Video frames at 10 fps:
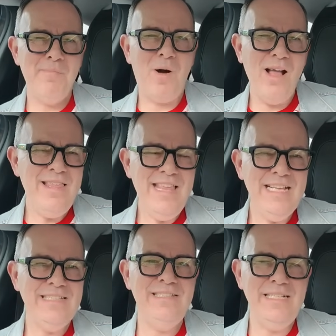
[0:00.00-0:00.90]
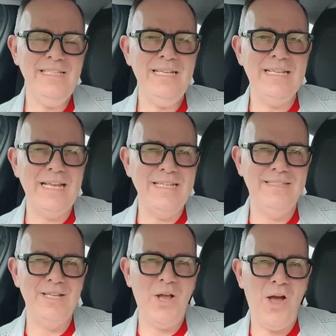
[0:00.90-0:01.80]
But I think City
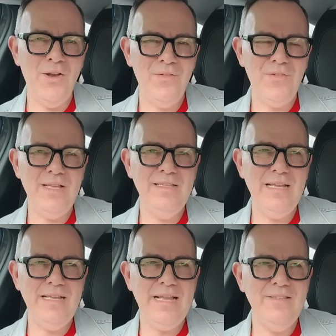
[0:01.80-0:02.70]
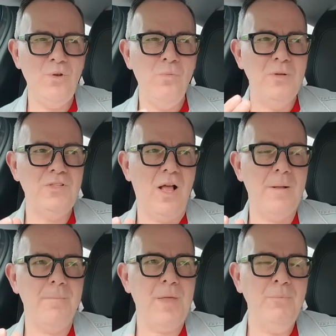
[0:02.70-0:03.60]
is the kind of, is almost like,